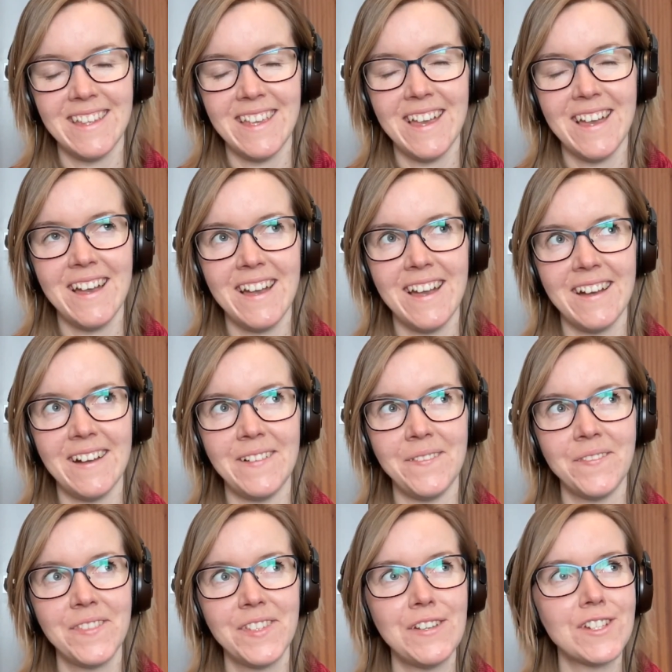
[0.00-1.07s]
Yeah,
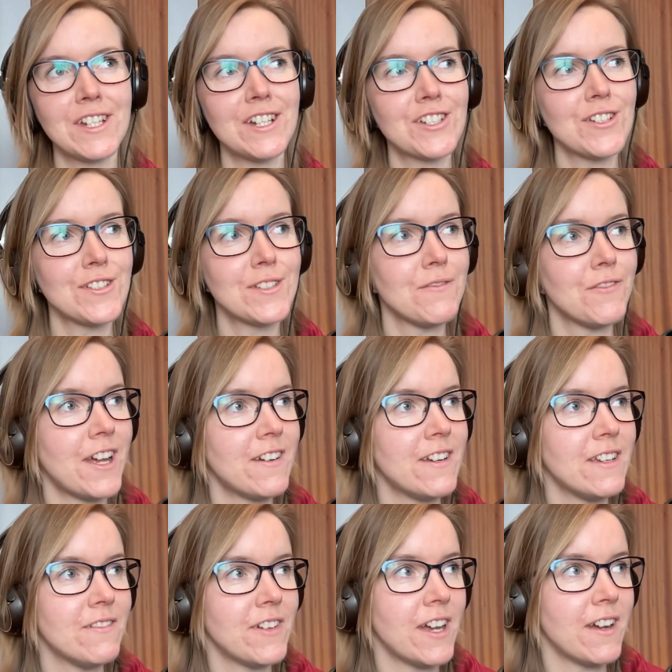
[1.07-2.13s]
you've touched on some
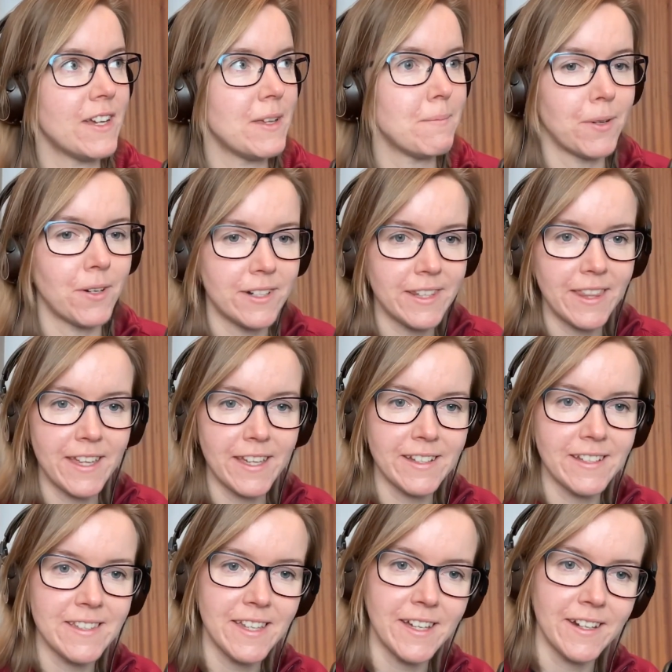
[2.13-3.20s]
very, very important
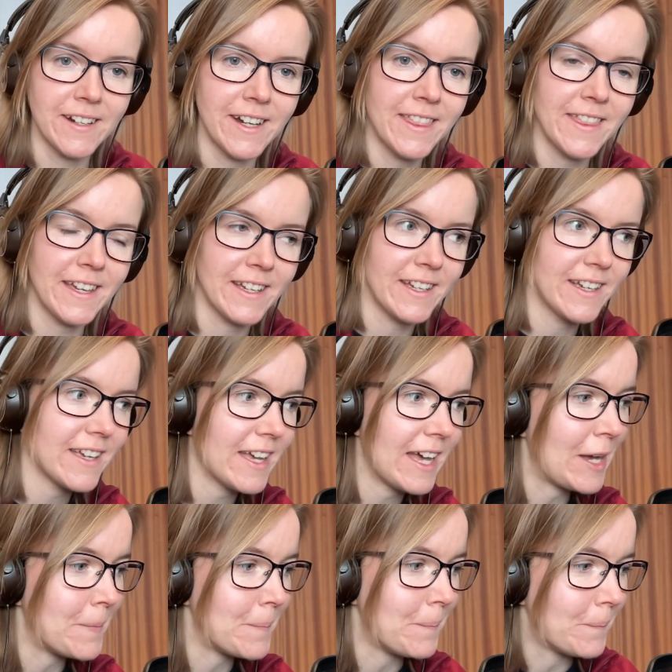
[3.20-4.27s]
things there, I think.
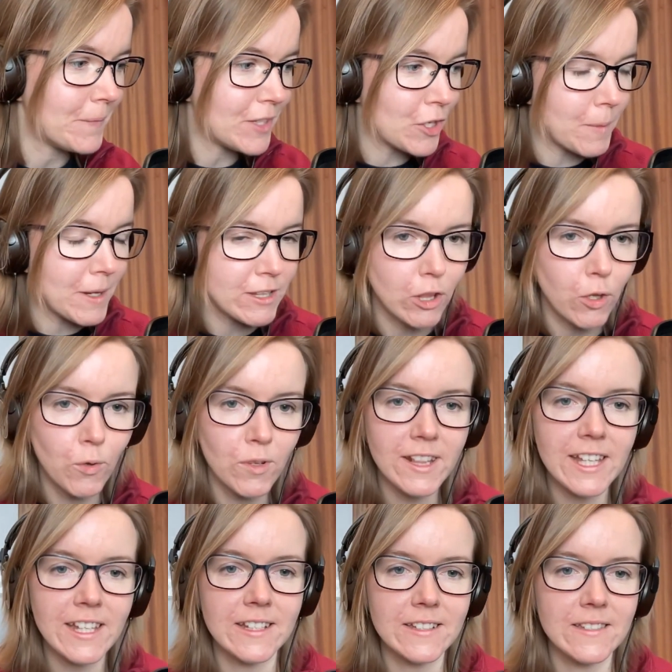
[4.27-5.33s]

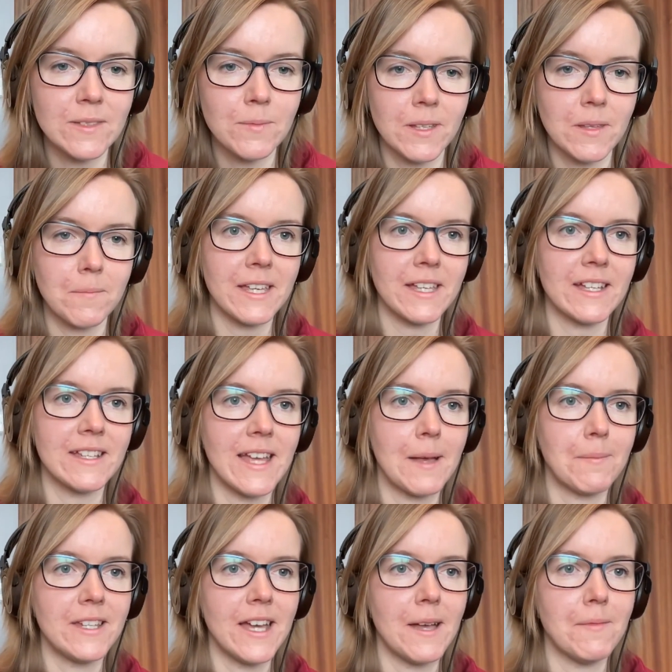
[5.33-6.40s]
Loneliness is one of the biggest
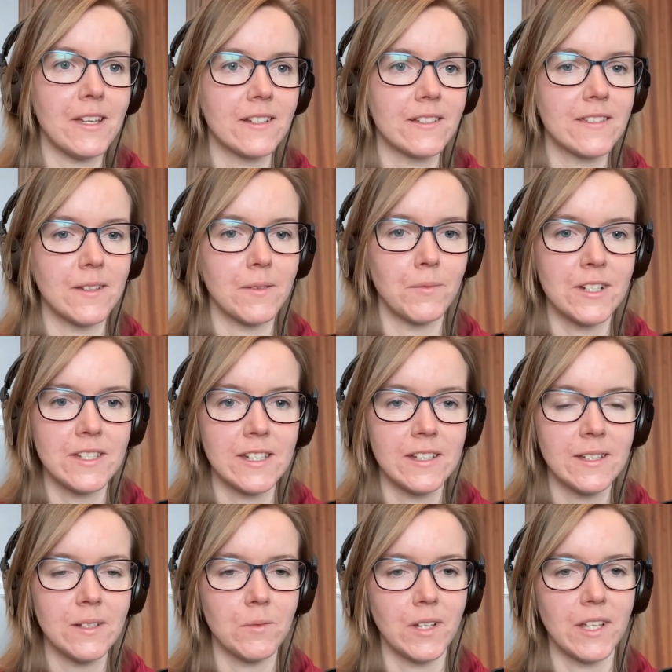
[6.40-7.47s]
epidemics that we're
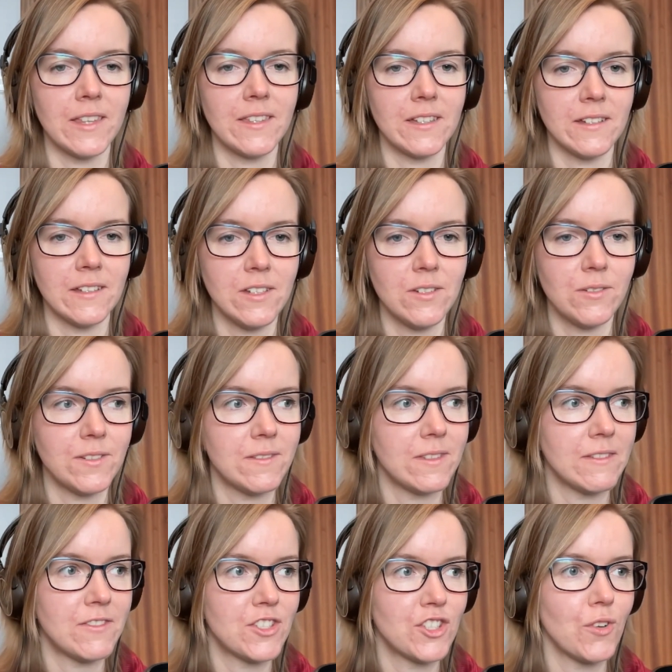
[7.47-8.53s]
dealing with. And,
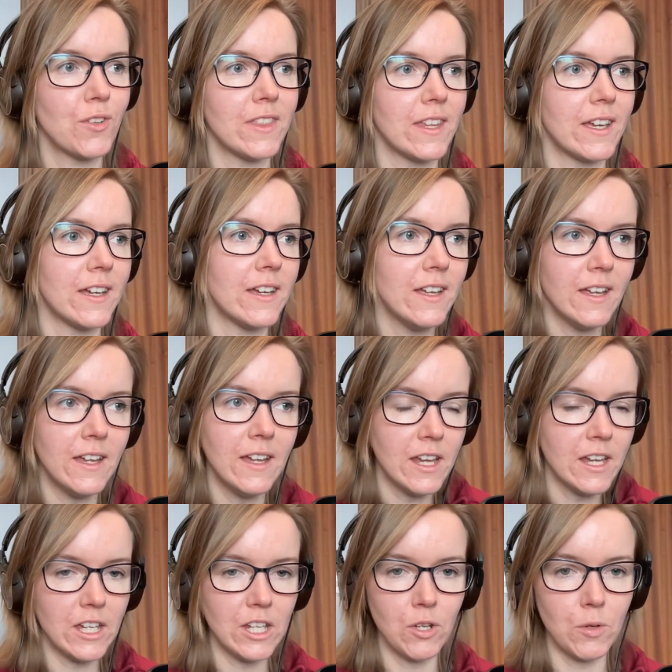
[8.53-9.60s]
they've shown that,
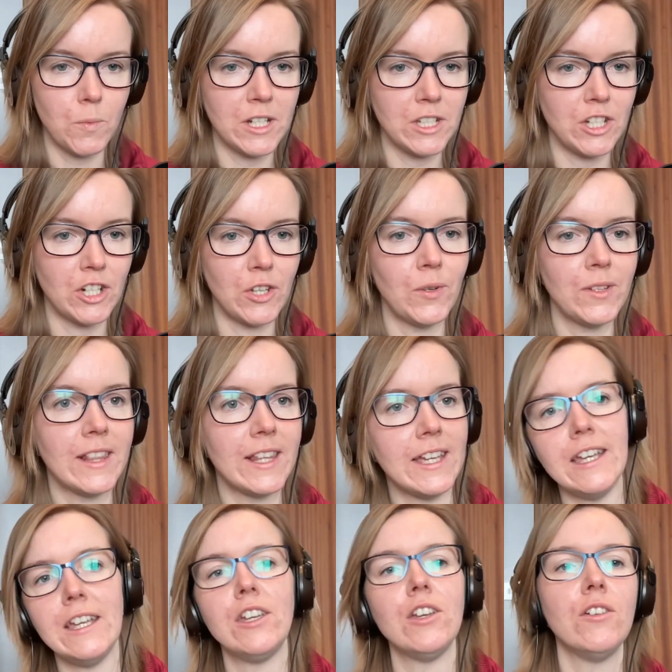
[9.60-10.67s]
when you're
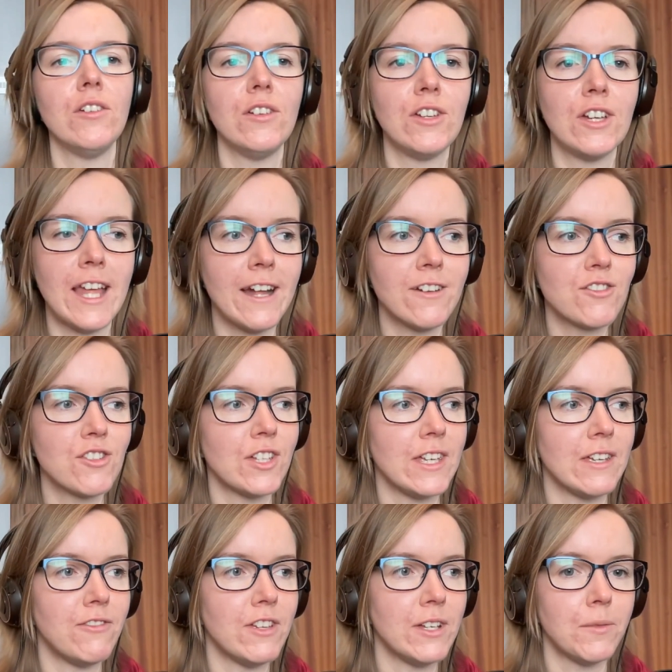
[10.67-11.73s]
lonely, you
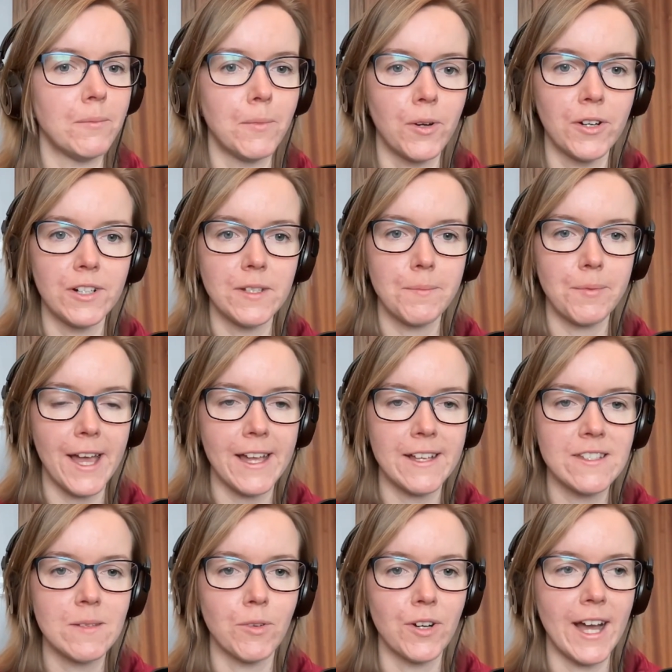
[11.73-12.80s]
naturally feel more
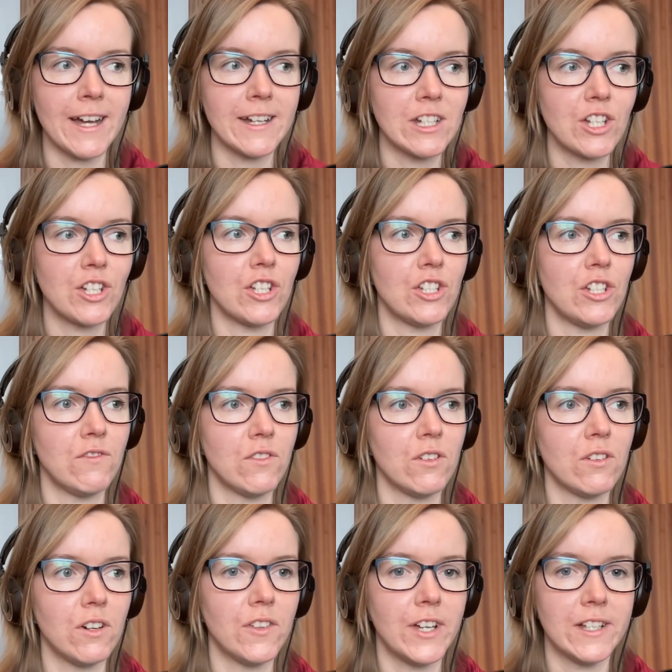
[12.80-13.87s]
depressed, more anxious. You've
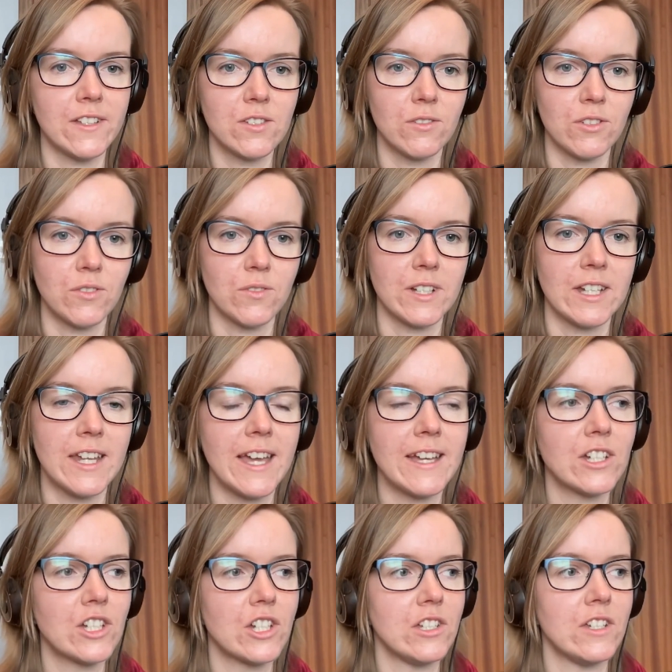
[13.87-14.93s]
not got that social
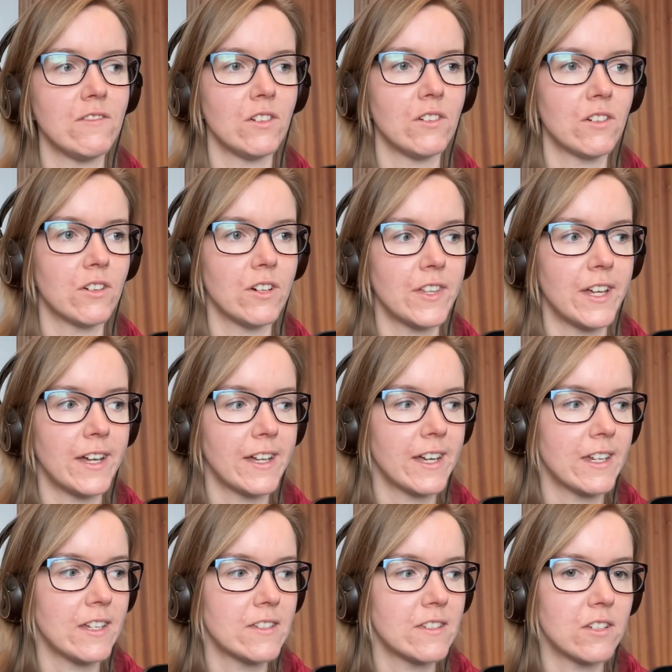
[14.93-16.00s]
connection. You've not got that
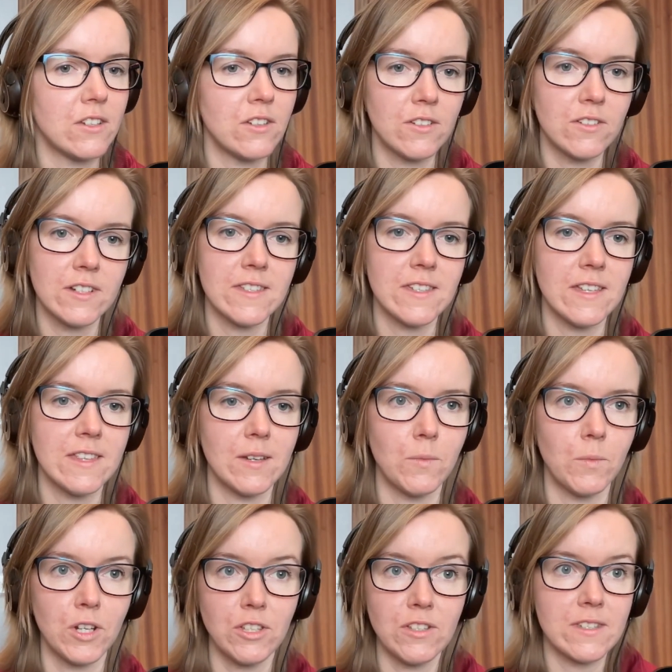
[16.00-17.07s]
kind of security that
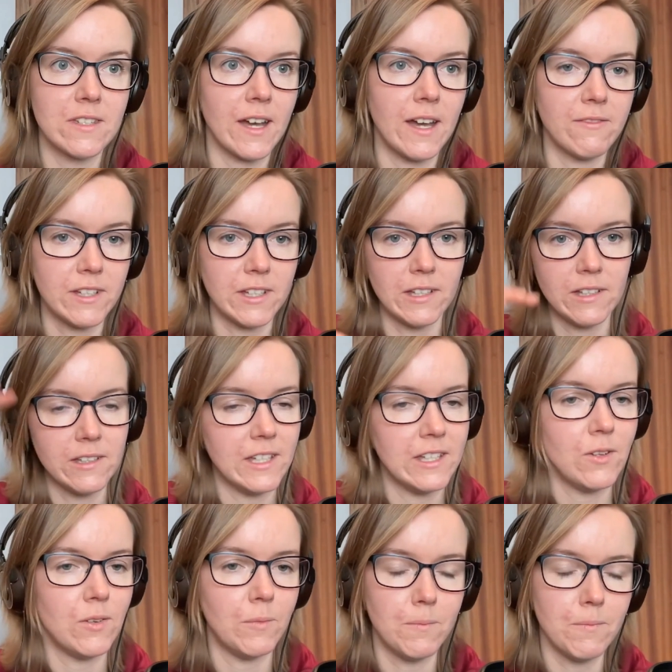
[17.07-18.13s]
we're used to having,
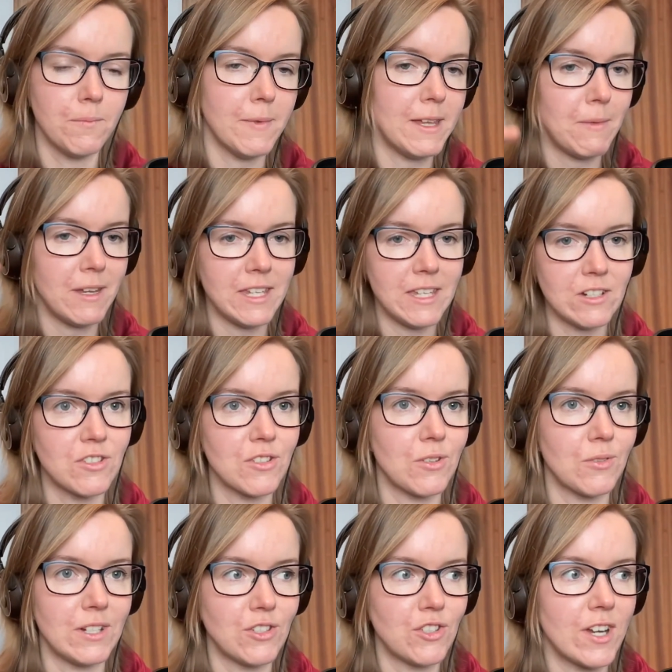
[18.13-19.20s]
many, many years
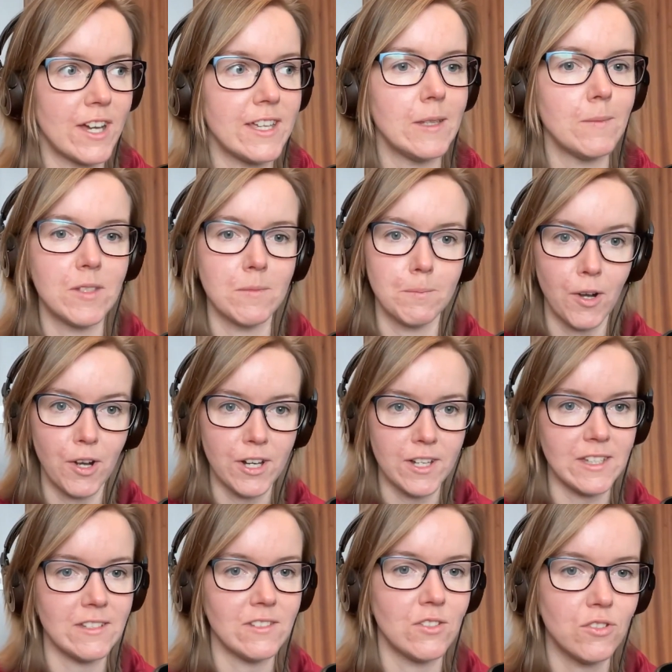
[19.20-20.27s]
ago in tribes and part of
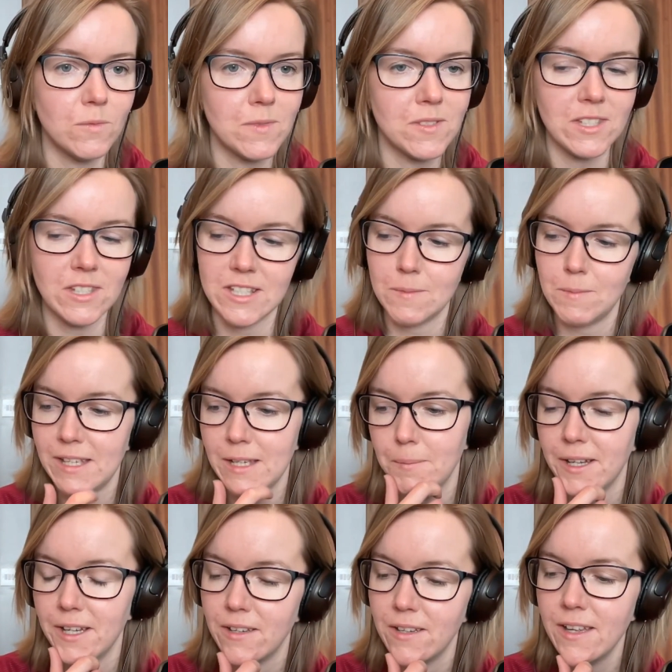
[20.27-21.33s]
these groups that you speak
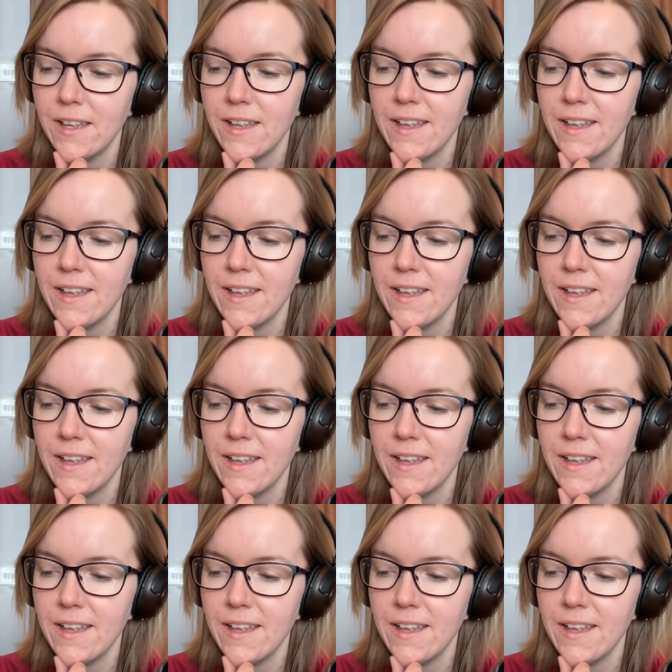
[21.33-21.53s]
about.